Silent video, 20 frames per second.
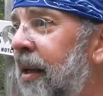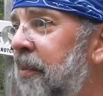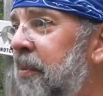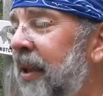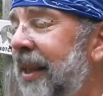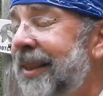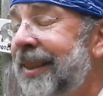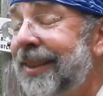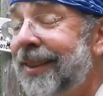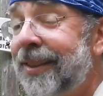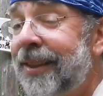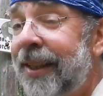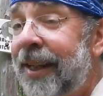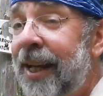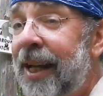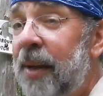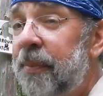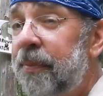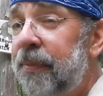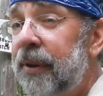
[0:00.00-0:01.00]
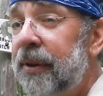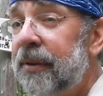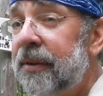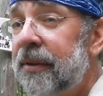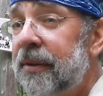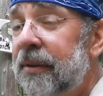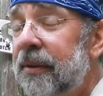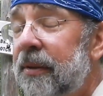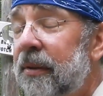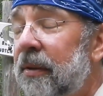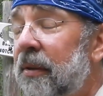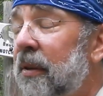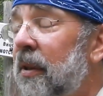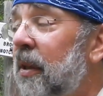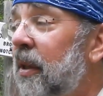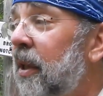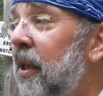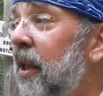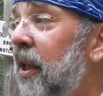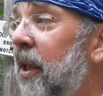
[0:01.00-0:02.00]
places to camp
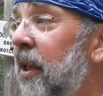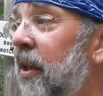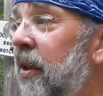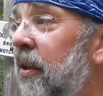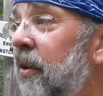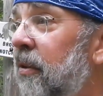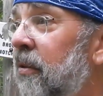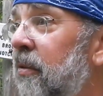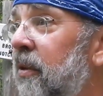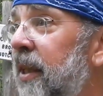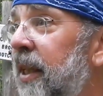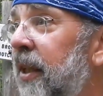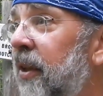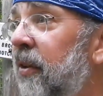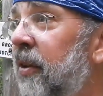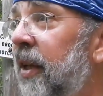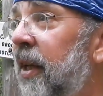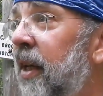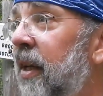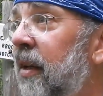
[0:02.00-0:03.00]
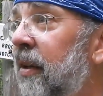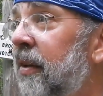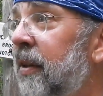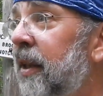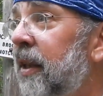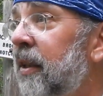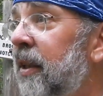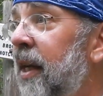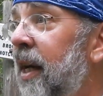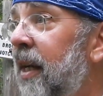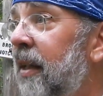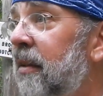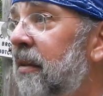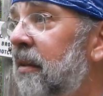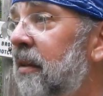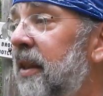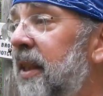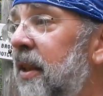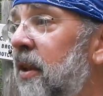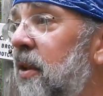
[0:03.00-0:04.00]
near there. They're not
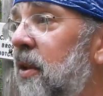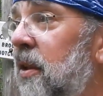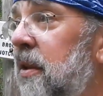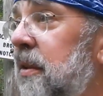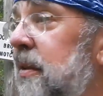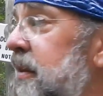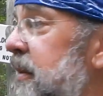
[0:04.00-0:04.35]
legal